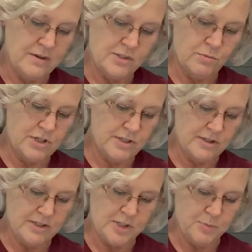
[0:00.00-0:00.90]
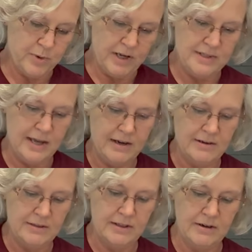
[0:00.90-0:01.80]
So we're just going to spread that
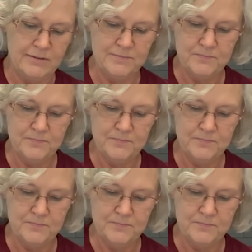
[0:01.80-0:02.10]
on there.